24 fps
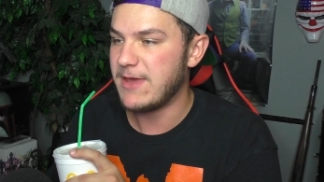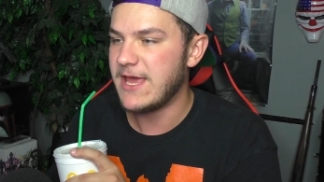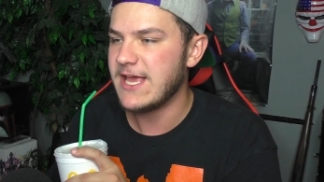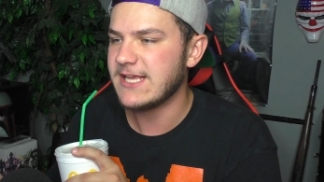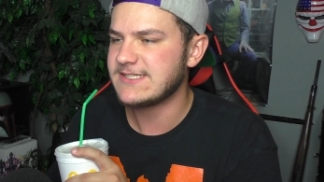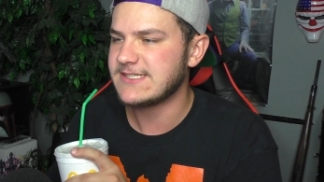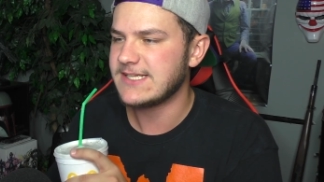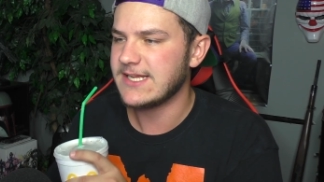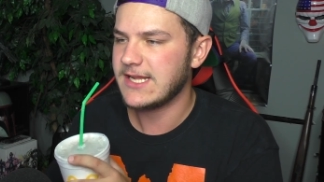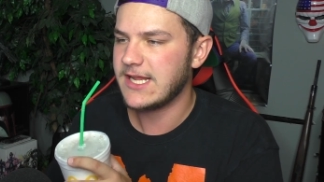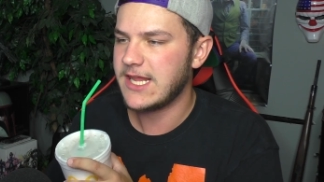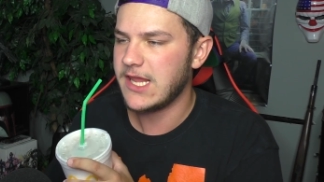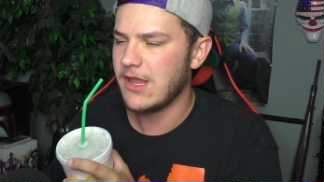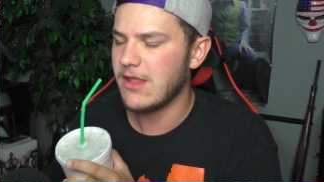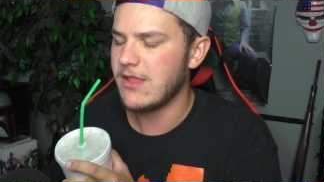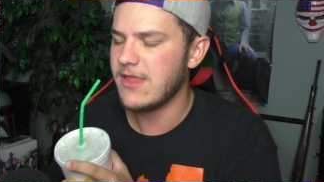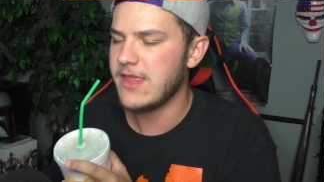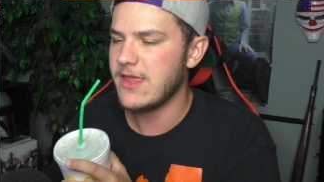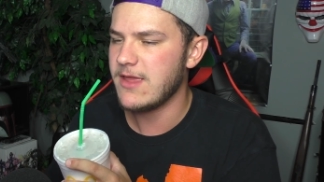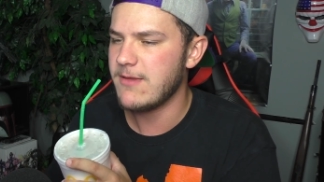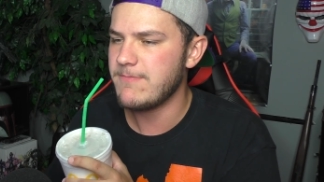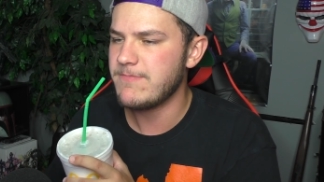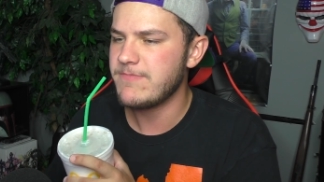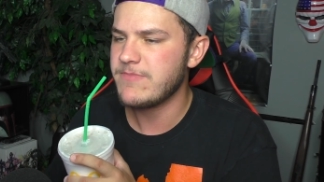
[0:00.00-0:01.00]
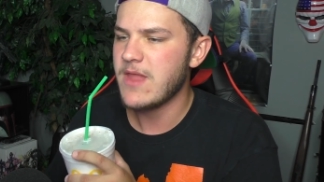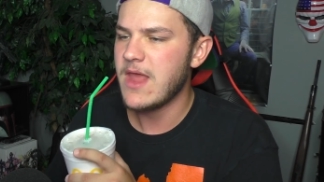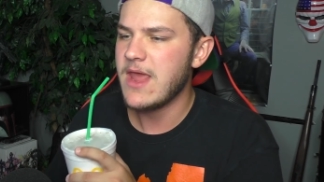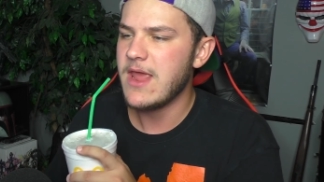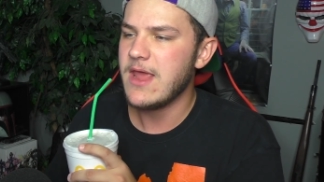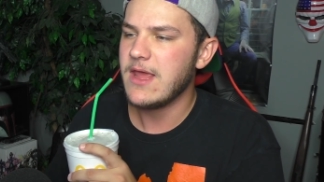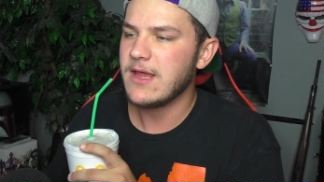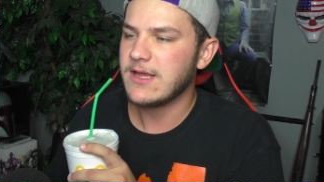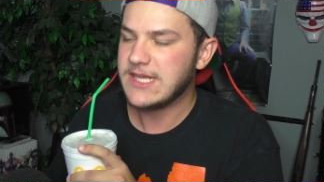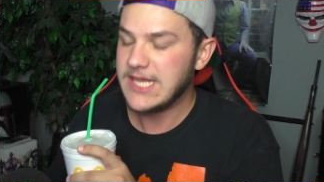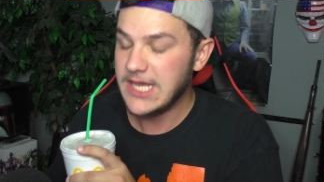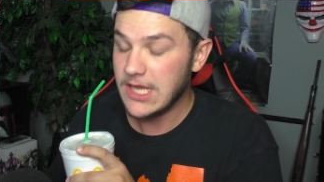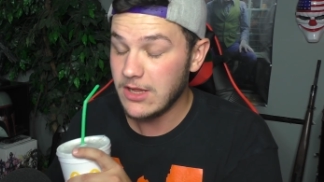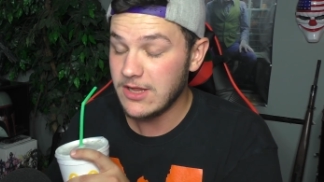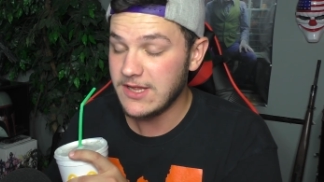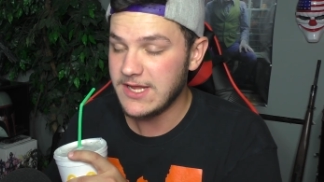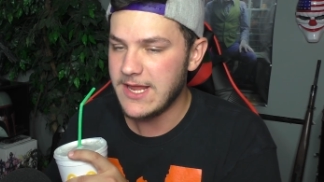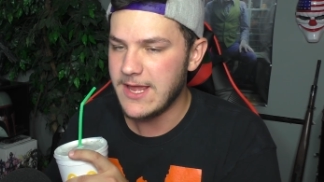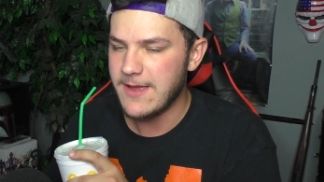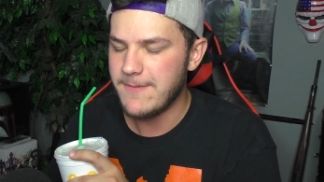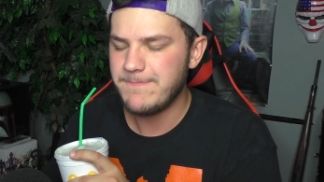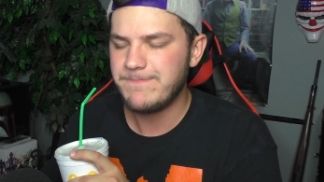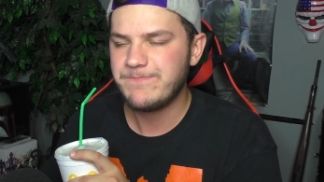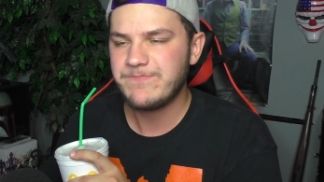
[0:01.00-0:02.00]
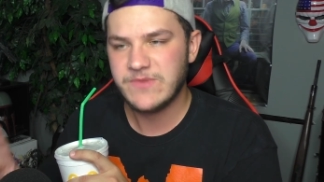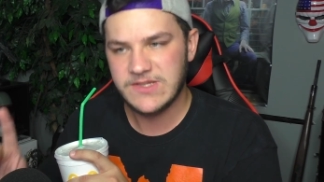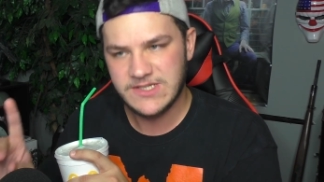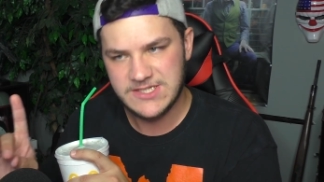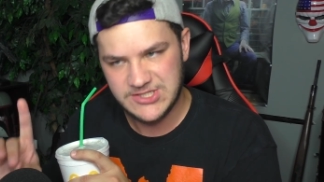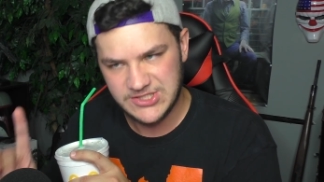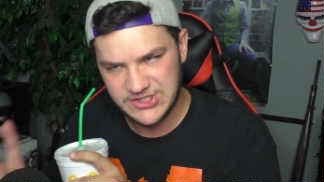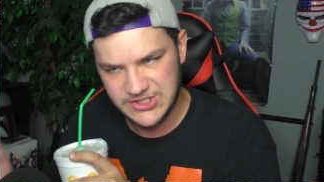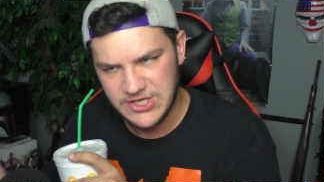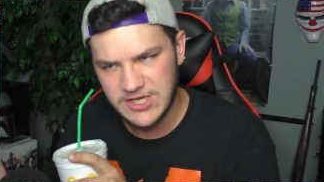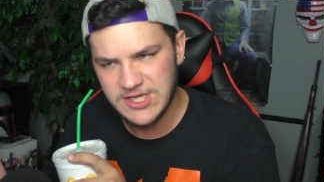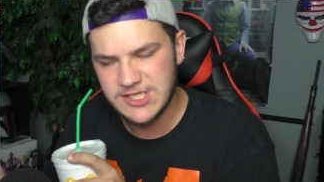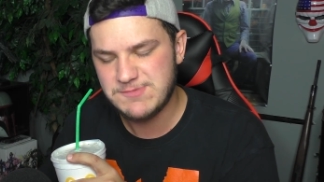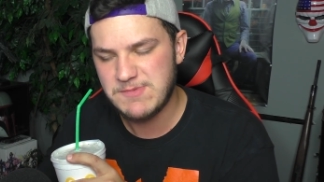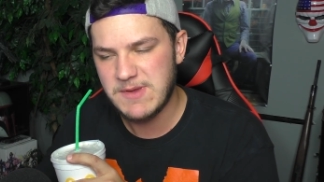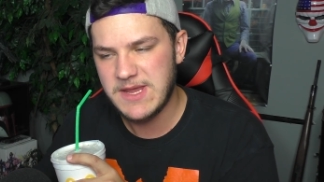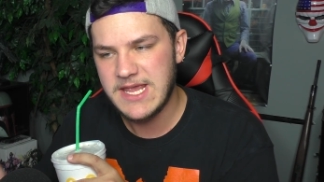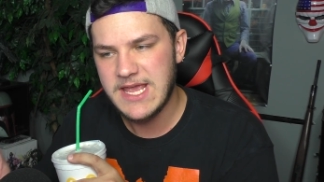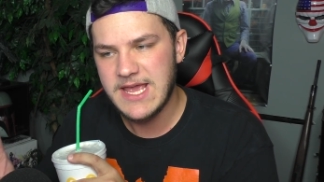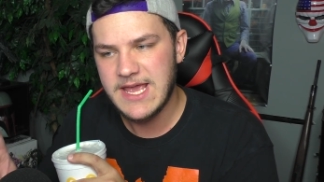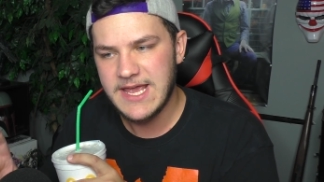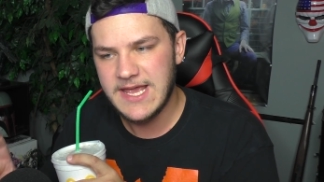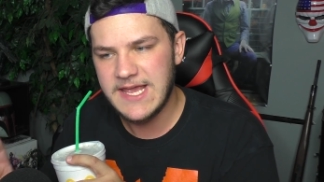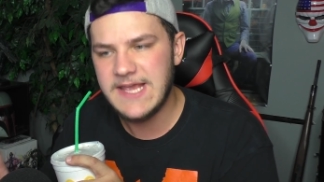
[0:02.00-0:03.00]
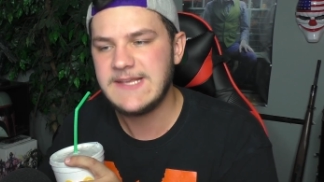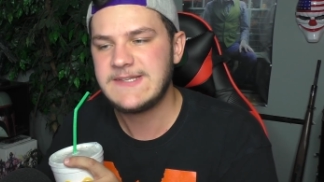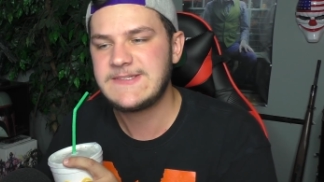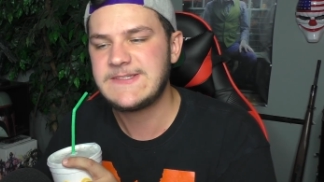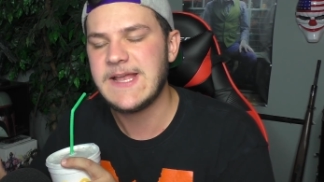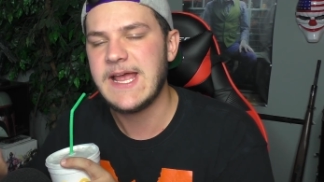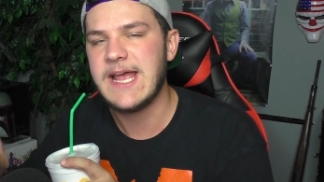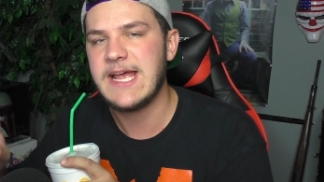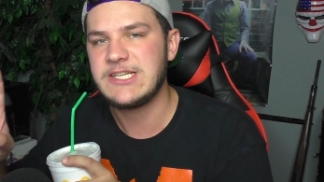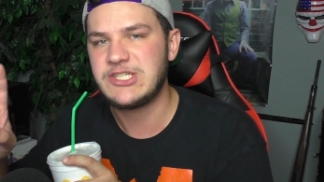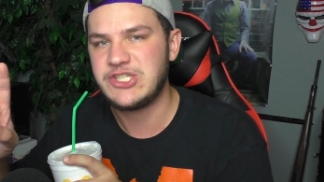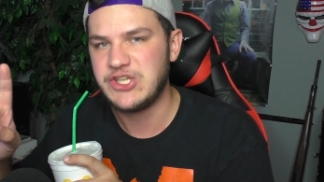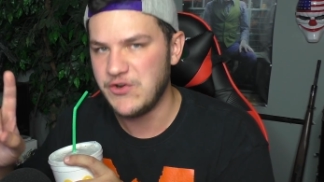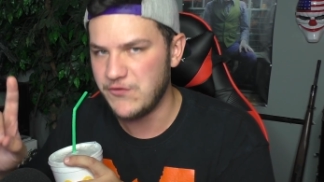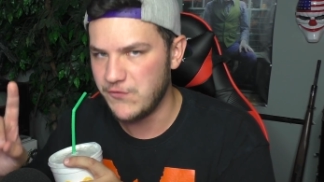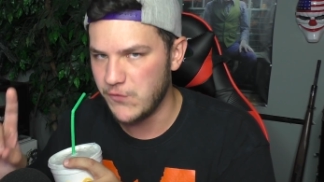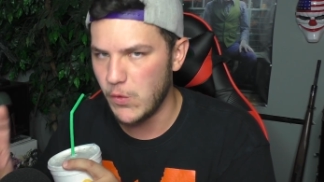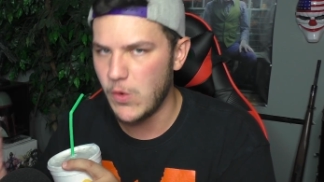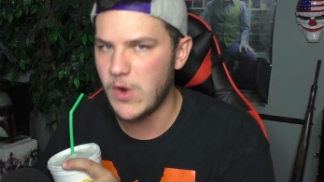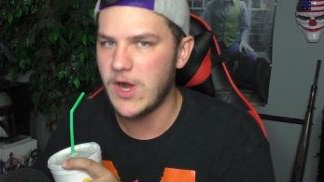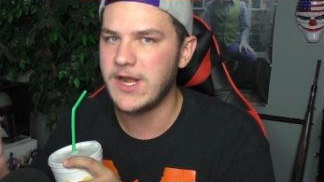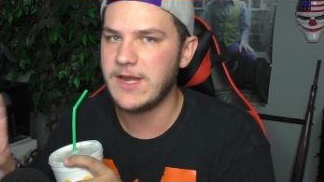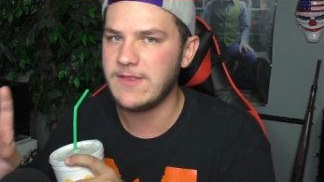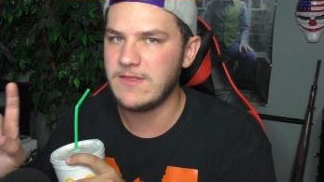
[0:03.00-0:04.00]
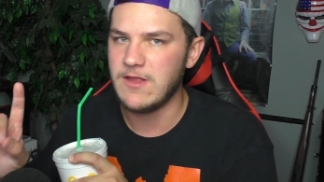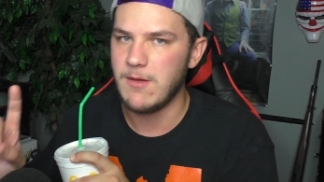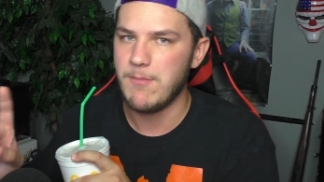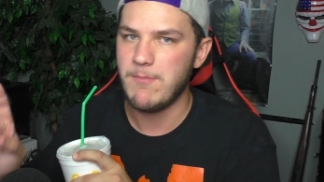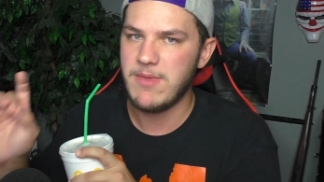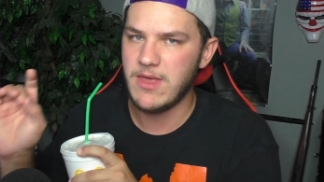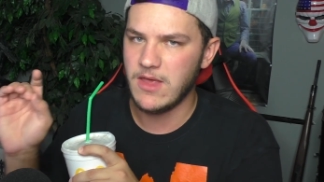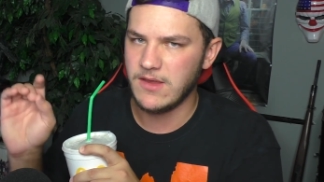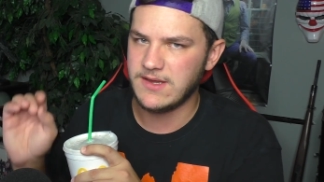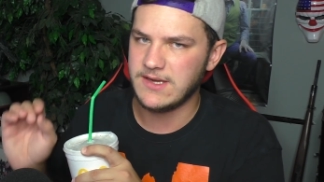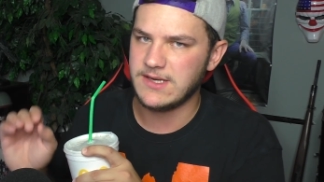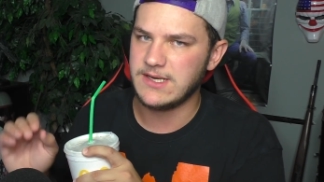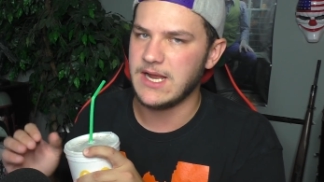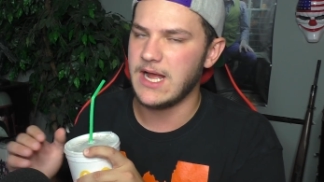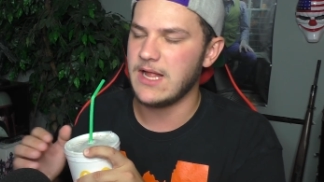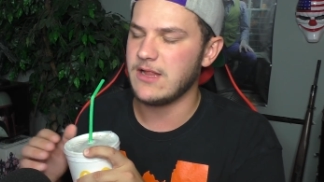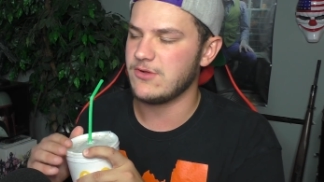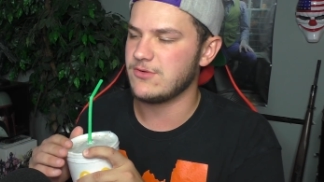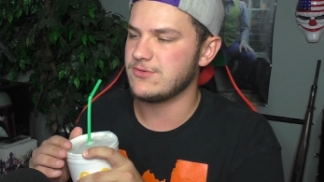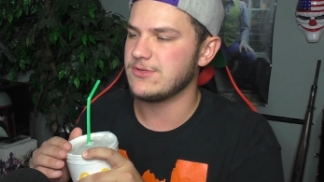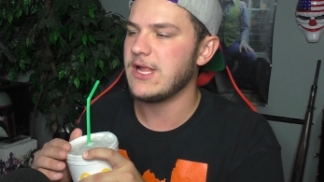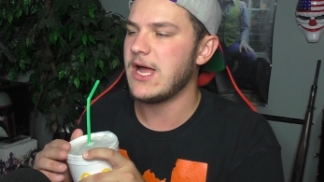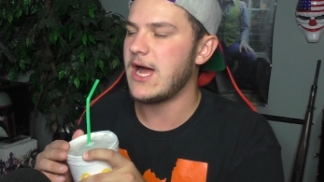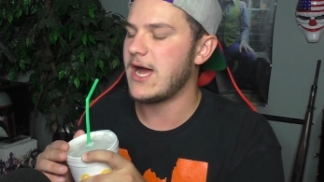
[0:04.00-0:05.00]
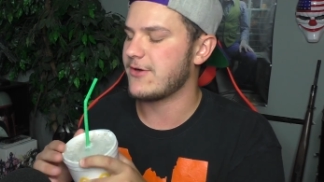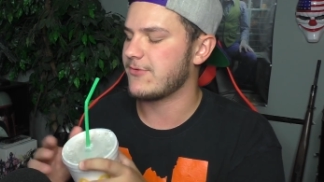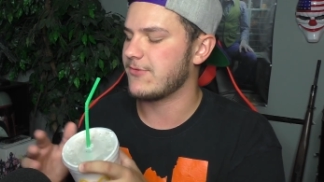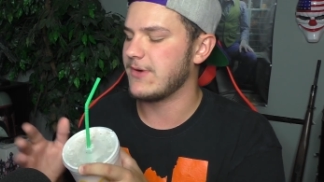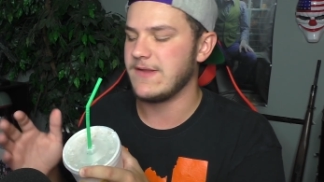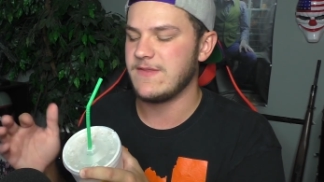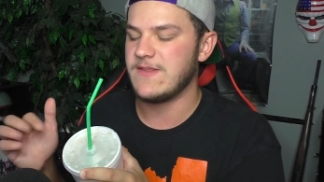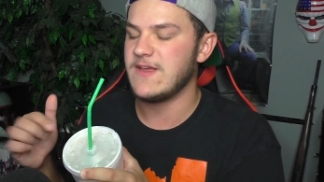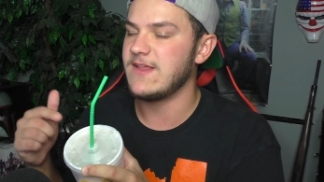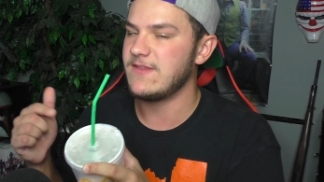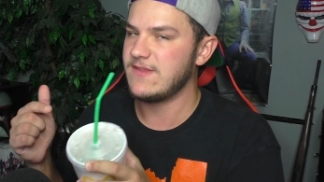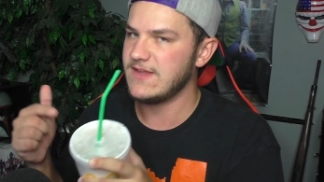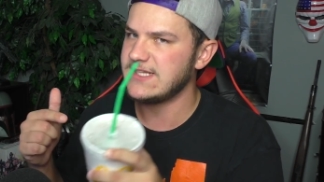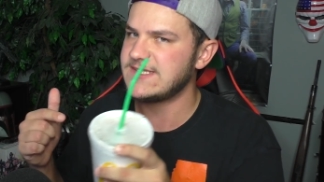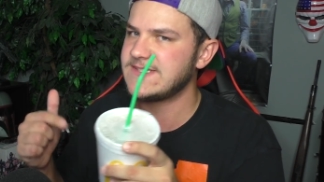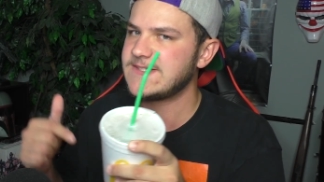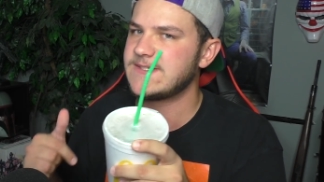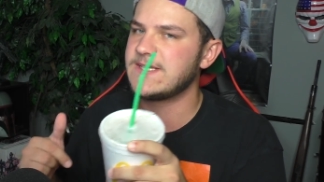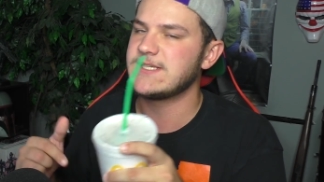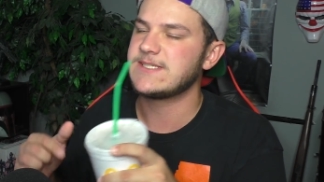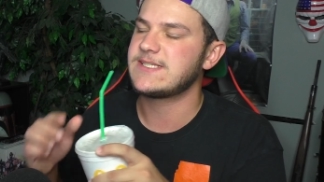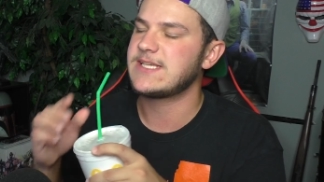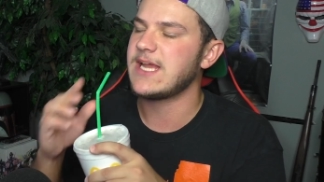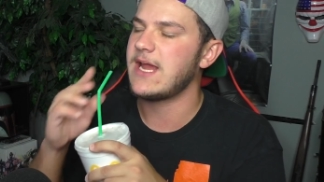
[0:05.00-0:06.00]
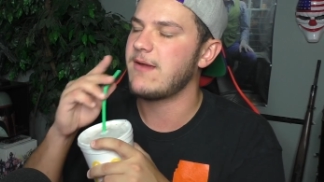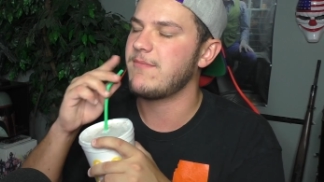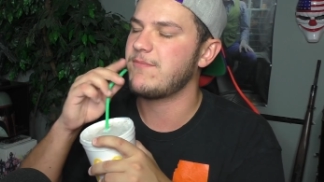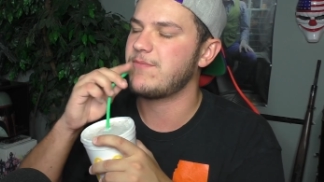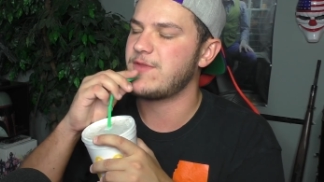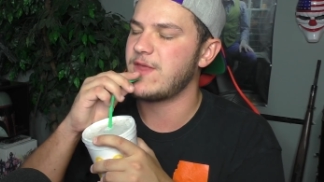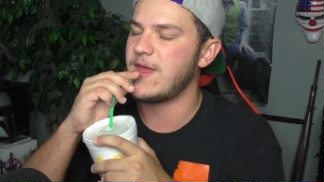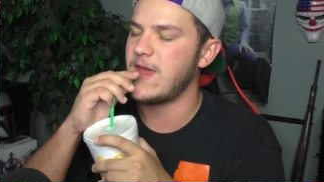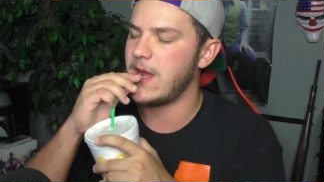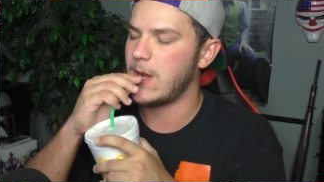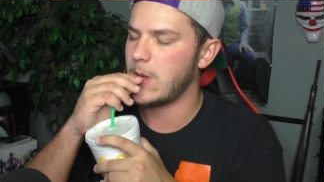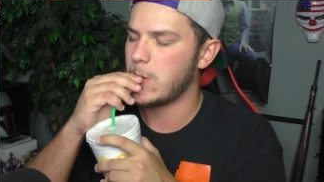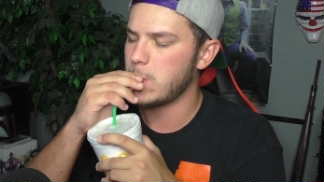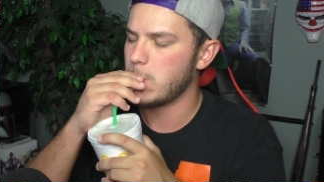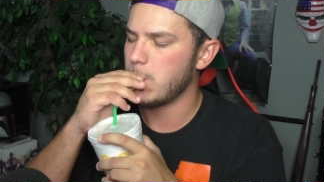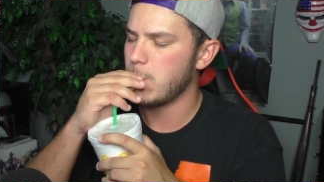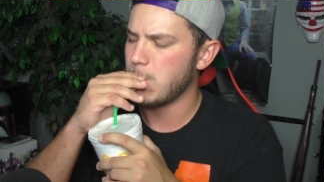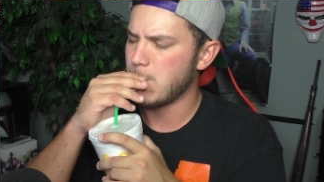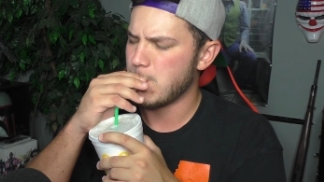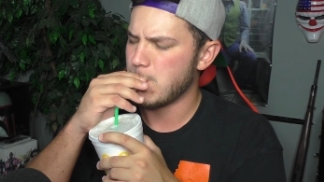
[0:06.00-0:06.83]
pissed and kill him, kill him, excuse me, he says you've won the million dollar lottery. Th this is the same thing.